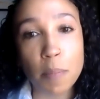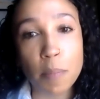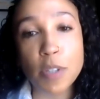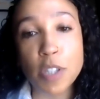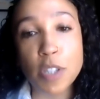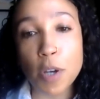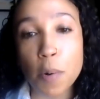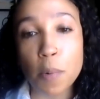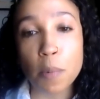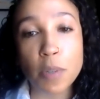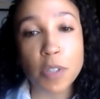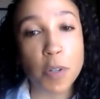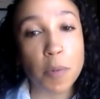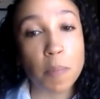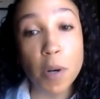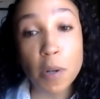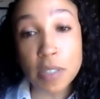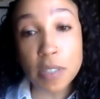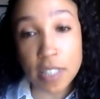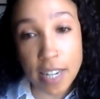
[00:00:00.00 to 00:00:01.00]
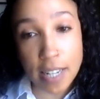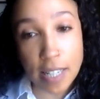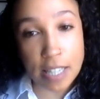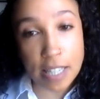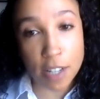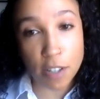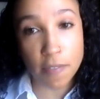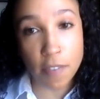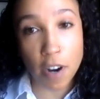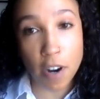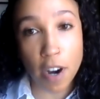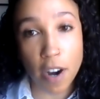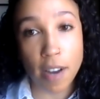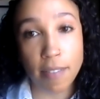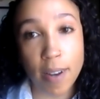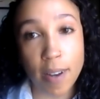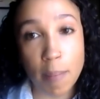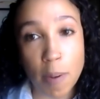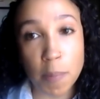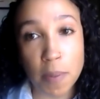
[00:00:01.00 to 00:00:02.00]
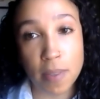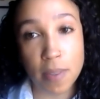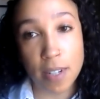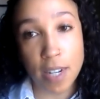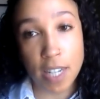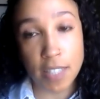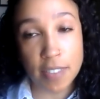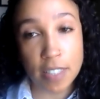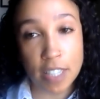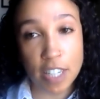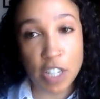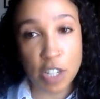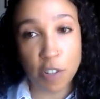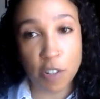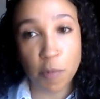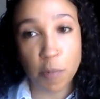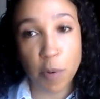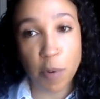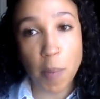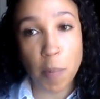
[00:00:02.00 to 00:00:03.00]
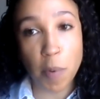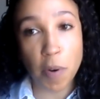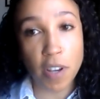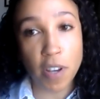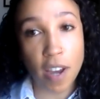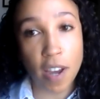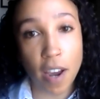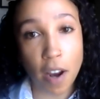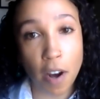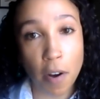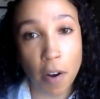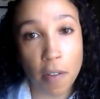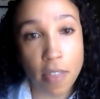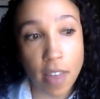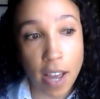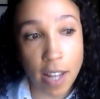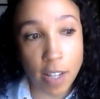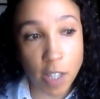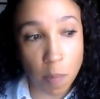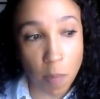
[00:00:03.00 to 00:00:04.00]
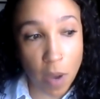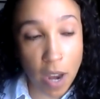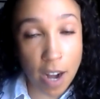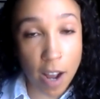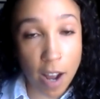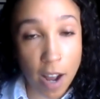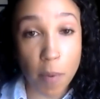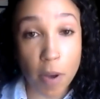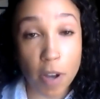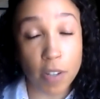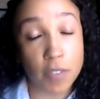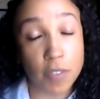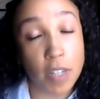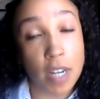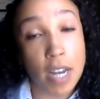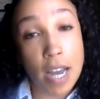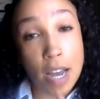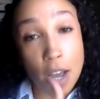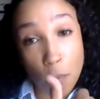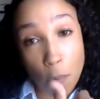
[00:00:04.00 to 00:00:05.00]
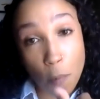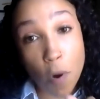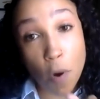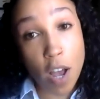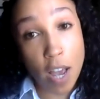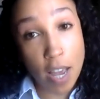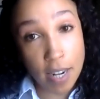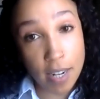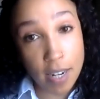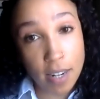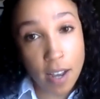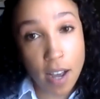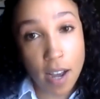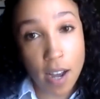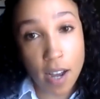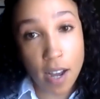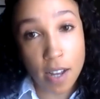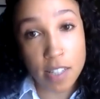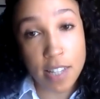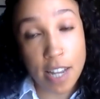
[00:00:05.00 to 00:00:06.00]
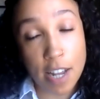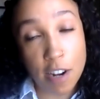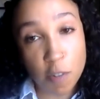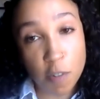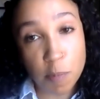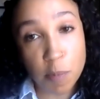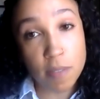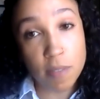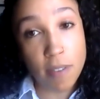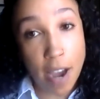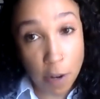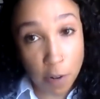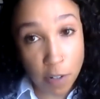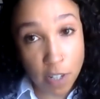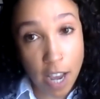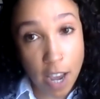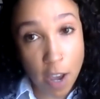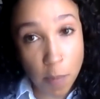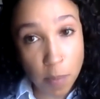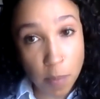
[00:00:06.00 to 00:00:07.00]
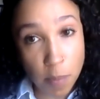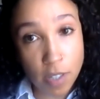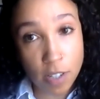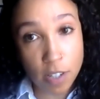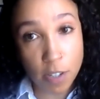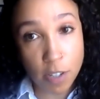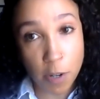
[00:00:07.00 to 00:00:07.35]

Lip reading: So most states thus far have come up with a definition of primary care that's made up of one, a set of provider types.